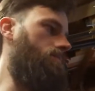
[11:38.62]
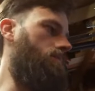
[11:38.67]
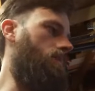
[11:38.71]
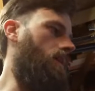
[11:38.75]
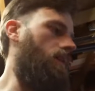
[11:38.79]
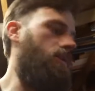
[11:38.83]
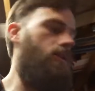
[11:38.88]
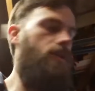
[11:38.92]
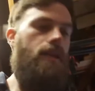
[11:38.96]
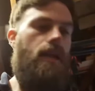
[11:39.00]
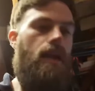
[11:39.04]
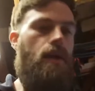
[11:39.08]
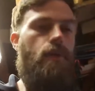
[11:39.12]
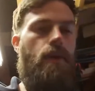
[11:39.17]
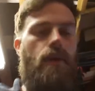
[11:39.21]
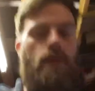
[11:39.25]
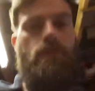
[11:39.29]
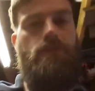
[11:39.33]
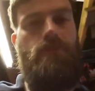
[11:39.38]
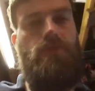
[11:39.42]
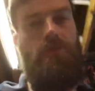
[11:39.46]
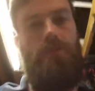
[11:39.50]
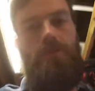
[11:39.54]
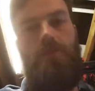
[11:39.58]
I could get away
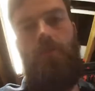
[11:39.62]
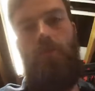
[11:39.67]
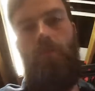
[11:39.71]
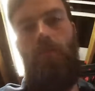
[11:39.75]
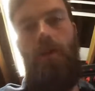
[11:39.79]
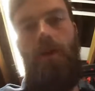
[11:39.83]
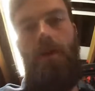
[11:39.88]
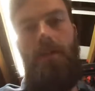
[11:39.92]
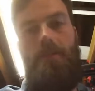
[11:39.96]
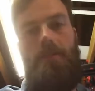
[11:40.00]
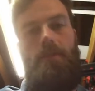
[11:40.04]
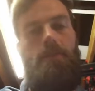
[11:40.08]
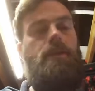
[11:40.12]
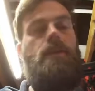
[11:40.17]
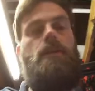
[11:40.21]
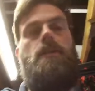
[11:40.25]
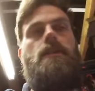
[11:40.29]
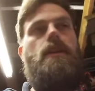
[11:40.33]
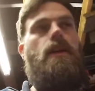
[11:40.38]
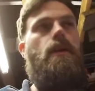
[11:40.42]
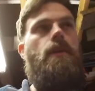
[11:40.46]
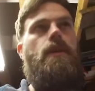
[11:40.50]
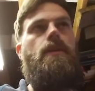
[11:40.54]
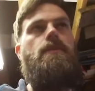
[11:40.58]
with just the one. I mean, I
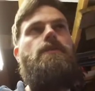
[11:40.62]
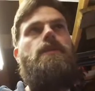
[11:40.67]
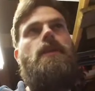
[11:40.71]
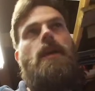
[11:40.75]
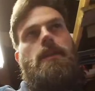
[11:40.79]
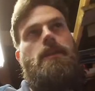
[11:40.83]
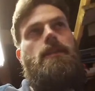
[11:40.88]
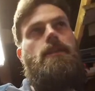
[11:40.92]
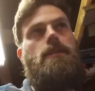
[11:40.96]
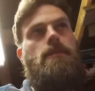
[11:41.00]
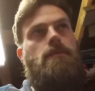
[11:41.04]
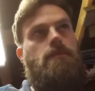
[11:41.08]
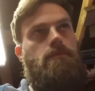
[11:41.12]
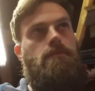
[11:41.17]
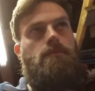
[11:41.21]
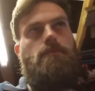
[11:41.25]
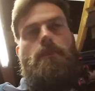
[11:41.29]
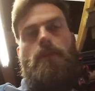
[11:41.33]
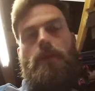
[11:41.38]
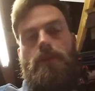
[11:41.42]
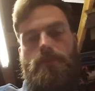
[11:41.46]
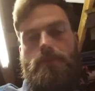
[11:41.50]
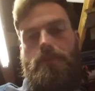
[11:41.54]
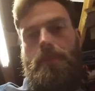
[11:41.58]
could get away with nothing.
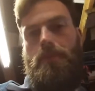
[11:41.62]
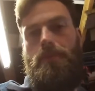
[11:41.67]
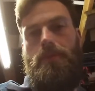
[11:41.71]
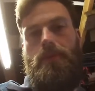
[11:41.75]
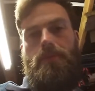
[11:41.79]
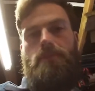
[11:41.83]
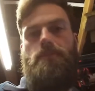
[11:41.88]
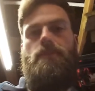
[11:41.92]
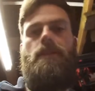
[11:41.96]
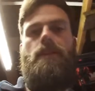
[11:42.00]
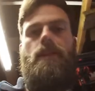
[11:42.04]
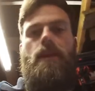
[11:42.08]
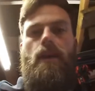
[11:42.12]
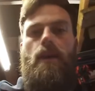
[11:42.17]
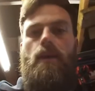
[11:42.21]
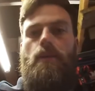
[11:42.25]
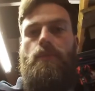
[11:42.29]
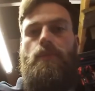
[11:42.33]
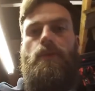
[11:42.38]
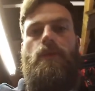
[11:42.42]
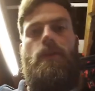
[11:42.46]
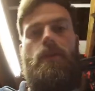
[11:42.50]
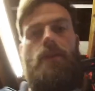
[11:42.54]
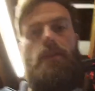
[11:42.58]
Most people don't really care,
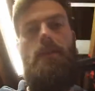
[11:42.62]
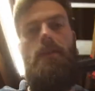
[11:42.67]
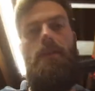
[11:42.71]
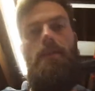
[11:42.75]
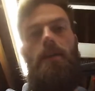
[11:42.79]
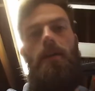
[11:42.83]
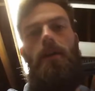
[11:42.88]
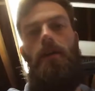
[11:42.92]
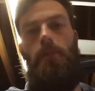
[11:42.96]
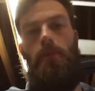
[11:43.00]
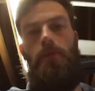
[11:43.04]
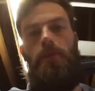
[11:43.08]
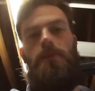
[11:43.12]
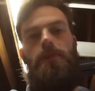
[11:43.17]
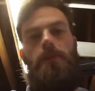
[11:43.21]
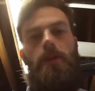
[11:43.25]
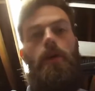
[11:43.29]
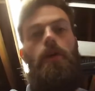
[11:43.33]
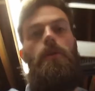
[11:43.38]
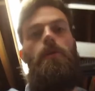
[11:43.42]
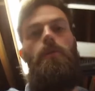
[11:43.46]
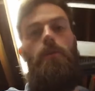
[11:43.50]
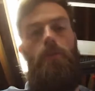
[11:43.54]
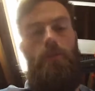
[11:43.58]
but I want to
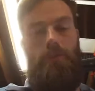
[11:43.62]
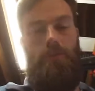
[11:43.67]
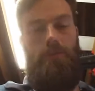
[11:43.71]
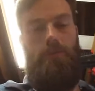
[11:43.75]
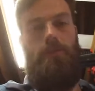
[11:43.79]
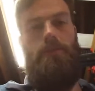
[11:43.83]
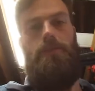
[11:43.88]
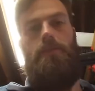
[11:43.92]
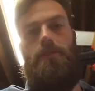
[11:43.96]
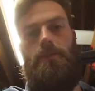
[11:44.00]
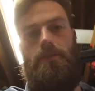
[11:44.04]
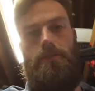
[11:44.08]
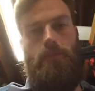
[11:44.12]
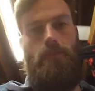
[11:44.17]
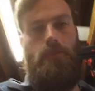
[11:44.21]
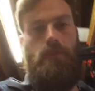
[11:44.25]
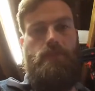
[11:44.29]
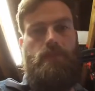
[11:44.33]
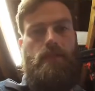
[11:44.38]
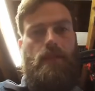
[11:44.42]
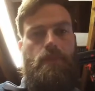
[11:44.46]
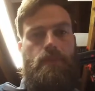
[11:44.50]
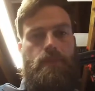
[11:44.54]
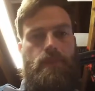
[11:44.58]
know what the
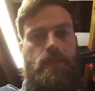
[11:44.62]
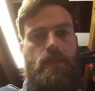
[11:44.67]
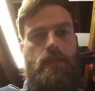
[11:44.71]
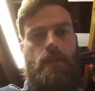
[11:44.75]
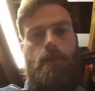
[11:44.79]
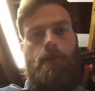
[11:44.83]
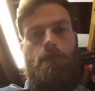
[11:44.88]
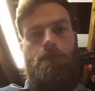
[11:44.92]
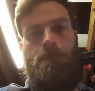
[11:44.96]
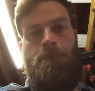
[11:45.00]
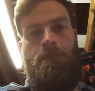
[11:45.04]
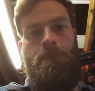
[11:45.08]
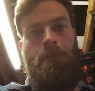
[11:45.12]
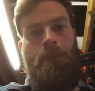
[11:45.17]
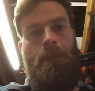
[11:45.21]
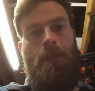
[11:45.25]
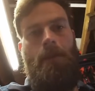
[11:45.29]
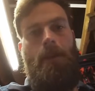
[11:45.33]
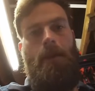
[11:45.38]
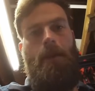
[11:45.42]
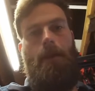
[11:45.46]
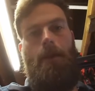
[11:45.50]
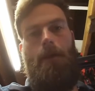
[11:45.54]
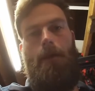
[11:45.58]
temps are,
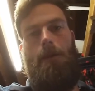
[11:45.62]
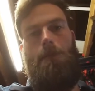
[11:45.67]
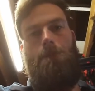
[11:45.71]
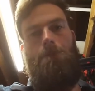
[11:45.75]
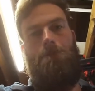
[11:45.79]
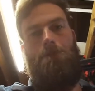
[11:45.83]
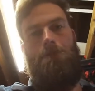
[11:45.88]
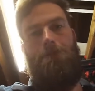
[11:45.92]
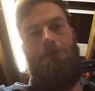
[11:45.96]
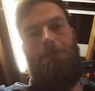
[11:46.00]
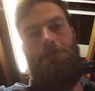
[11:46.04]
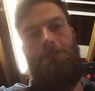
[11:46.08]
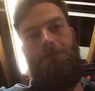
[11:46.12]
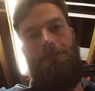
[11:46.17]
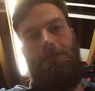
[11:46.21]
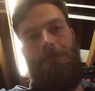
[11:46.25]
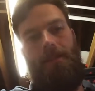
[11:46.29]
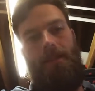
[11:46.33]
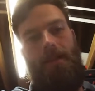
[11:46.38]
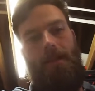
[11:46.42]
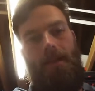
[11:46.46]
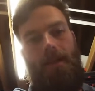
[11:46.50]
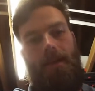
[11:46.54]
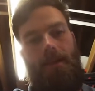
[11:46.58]

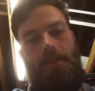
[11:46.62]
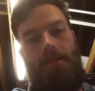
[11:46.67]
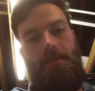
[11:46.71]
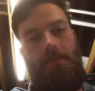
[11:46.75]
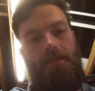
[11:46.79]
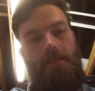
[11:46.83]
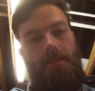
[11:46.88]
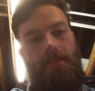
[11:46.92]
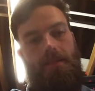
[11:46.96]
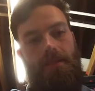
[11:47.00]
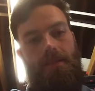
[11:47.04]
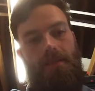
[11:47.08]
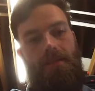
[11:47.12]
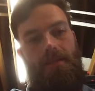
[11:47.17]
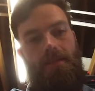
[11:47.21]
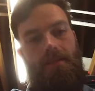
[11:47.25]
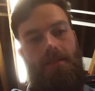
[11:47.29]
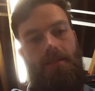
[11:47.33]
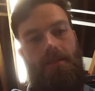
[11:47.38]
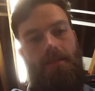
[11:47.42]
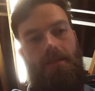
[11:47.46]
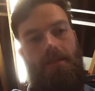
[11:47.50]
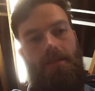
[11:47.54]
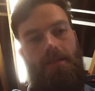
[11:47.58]
and
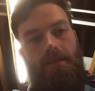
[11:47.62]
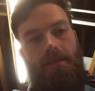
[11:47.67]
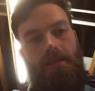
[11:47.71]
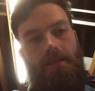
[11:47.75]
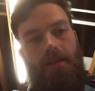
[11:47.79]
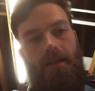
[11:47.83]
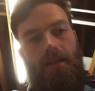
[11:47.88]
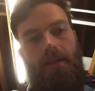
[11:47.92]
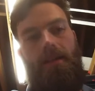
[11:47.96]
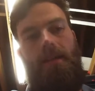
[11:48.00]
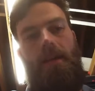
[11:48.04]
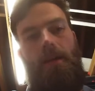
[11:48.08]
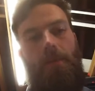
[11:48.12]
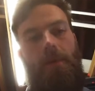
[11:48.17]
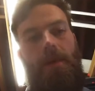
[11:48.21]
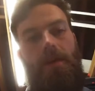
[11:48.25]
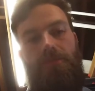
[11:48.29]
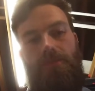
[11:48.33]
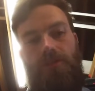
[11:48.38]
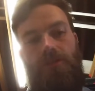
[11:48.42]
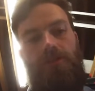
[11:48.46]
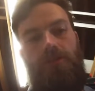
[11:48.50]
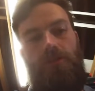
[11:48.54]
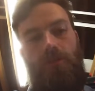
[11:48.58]
I could get away
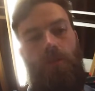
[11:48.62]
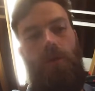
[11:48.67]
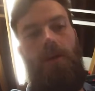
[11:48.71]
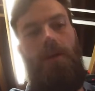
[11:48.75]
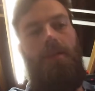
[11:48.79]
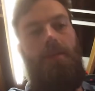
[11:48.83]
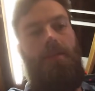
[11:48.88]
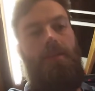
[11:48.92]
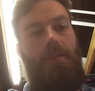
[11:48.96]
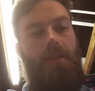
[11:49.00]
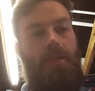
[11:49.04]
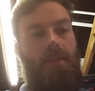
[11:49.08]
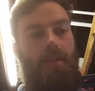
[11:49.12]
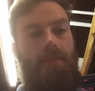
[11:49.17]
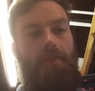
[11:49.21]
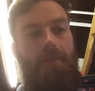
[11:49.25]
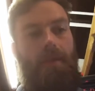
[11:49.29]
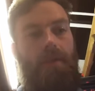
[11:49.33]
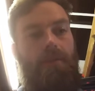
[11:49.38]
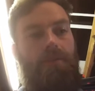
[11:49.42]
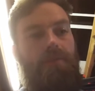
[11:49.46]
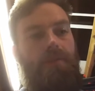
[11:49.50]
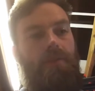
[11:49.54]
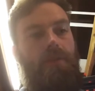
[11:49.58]
with just the one in the inlet
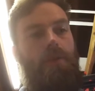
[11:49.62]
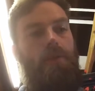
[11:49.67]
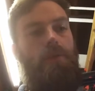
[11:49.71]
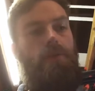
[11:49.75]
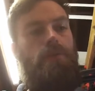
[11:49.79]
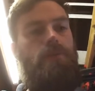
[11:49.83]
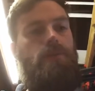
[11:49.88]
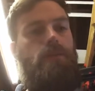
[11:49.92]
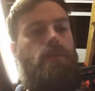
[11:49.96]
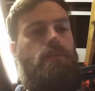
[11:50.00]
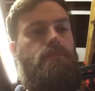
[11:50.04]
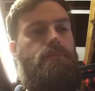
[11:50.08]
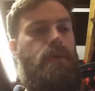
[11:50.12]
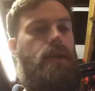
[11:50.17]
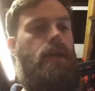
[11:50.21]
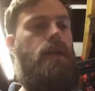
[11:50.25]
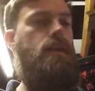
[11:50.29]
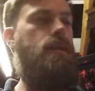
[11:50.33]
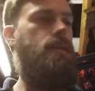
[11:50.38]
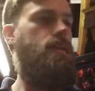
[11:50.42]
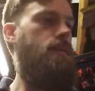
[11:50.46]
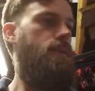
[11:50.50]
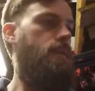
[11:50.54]
manifold, but